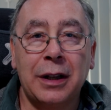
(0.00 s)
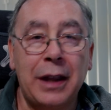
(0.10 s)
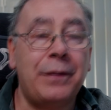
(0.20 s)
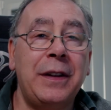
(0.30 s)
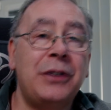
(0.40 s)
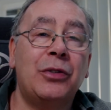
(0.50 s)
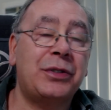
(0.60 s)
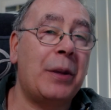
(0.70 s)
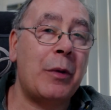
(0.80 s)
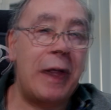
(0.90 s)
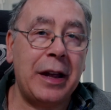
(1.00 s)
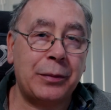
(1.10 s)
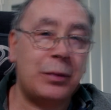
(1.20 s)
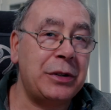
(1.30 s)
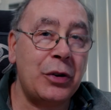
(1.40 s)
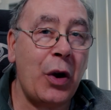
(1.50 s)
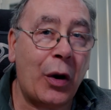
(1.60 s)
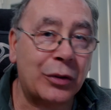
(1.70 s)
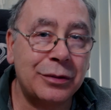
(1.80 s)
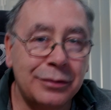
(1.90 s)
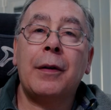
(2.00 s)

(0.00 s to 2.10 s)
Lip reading: It thinks you're somewhere else when you're not.